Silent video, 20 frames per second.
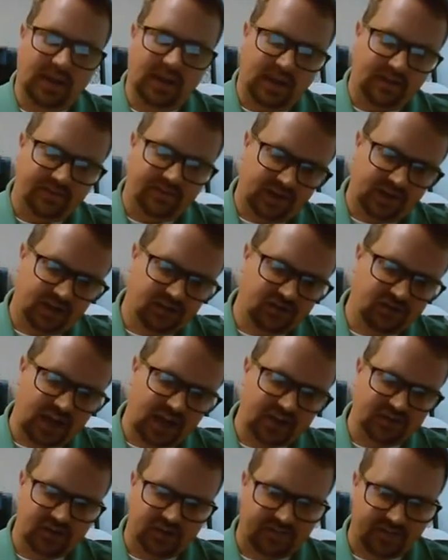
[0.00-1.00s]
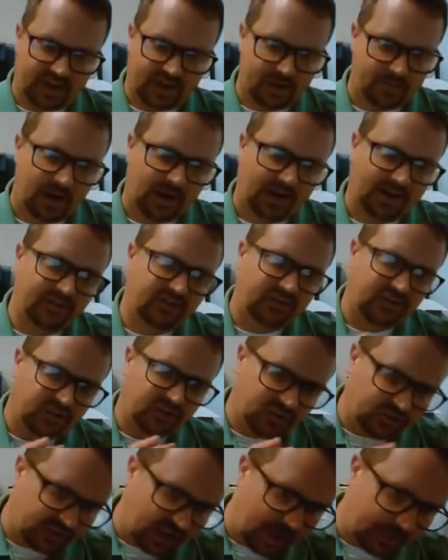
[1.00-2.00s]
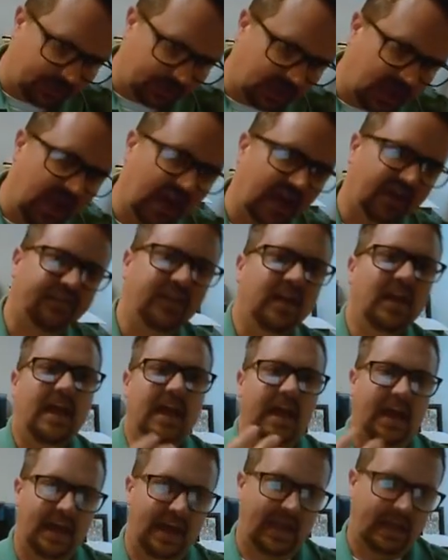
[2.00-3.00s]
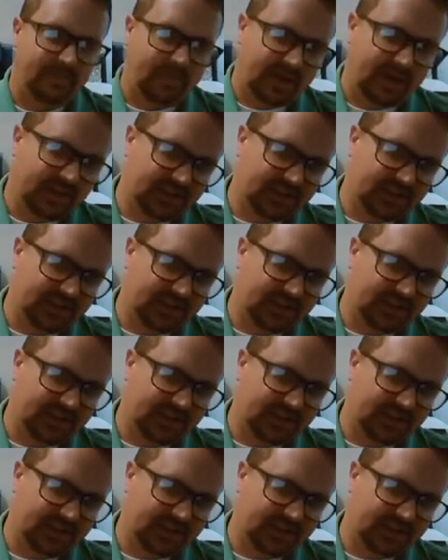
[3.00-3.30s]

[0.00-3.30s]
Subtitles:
give an injection of antibodies as an example of A, B,